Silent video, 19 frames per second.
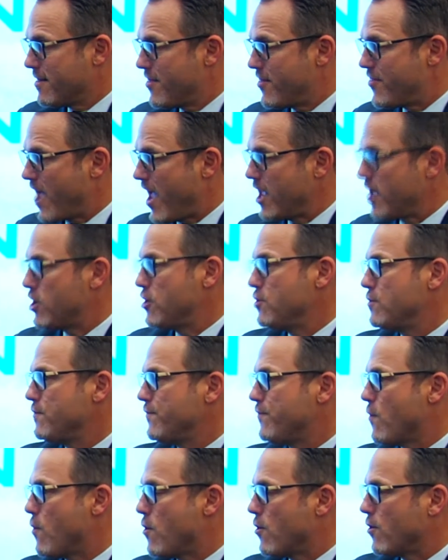thank you
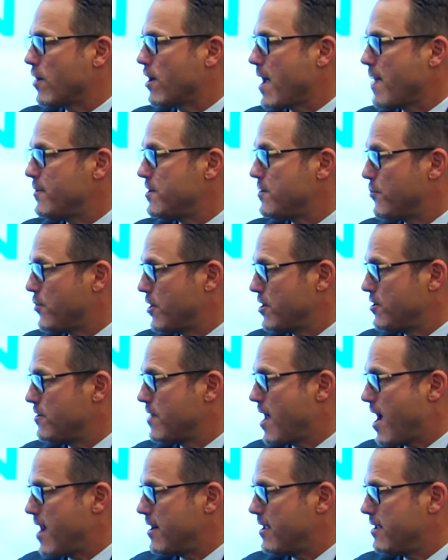for coming to Printing
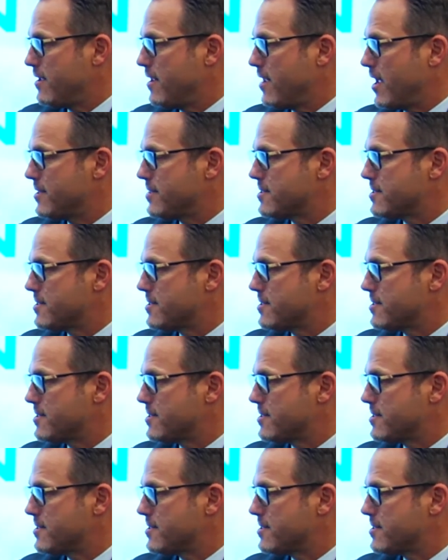United and